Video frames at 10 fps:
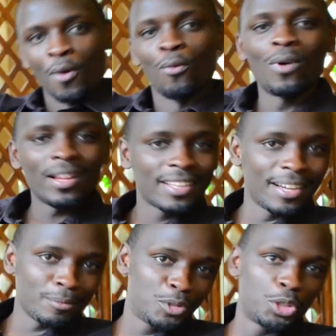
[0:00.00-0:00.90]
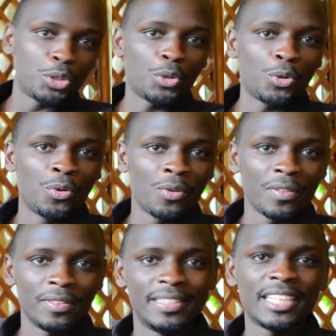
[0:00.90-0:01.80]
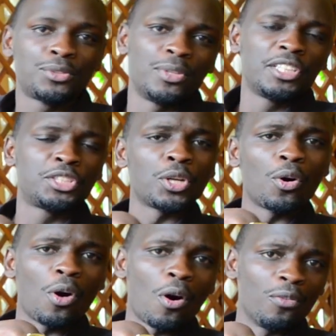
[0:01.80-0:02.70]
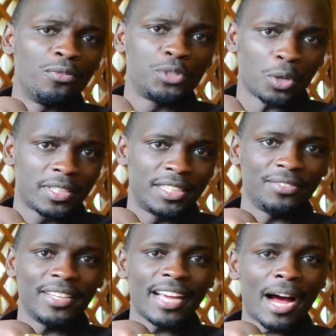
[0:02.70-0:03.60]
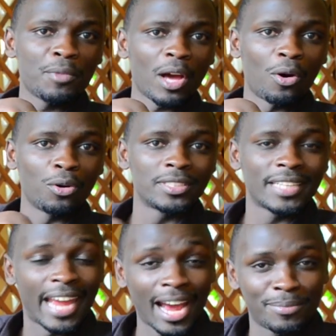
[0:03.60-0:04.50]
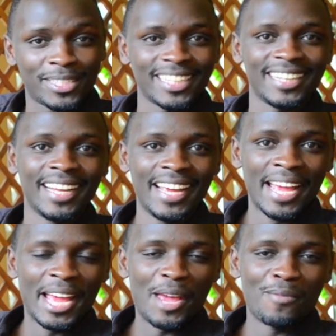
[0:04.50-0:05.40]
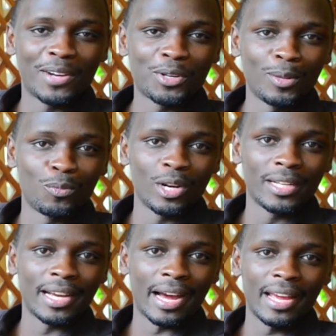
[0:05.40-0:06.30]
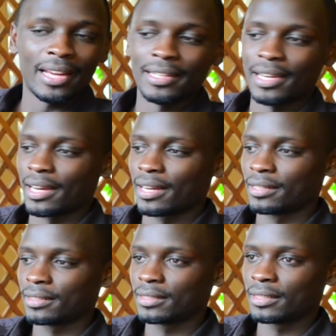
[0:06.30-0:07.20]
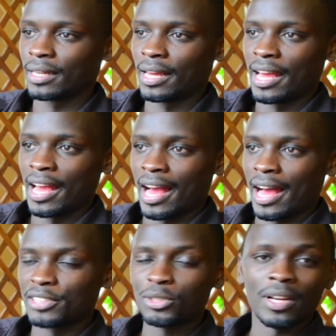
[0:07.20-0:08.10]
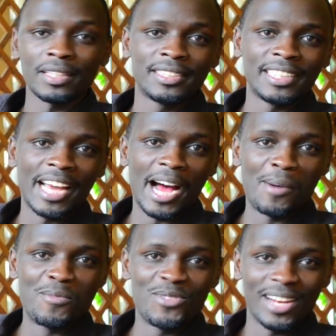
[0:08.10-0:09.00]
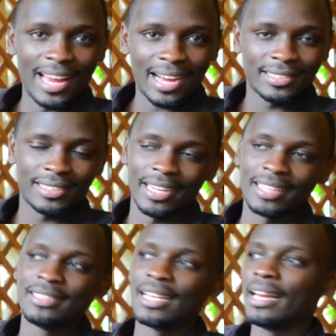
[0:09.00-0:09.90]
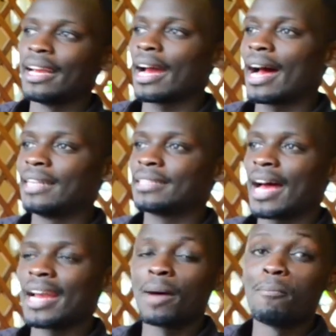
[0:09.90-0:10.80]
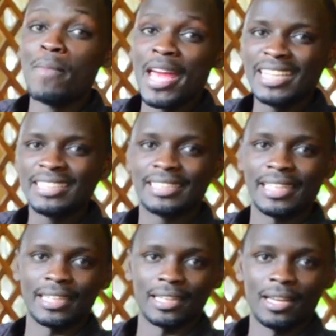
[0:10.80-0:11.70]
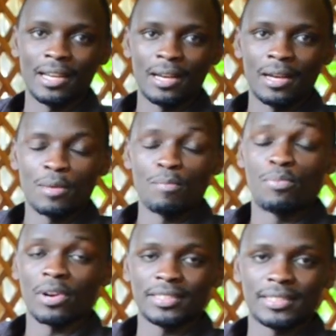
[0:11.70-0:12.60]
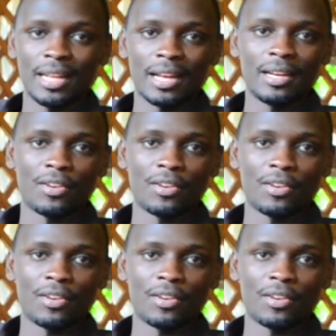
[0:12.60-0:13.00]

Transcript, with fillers: Welcome to this week's show of Torque TV. I'm your host, Captain Emmanuel Mwenda, and uh, as you can see, I'm relaxing and chilling at an amazing Brazilian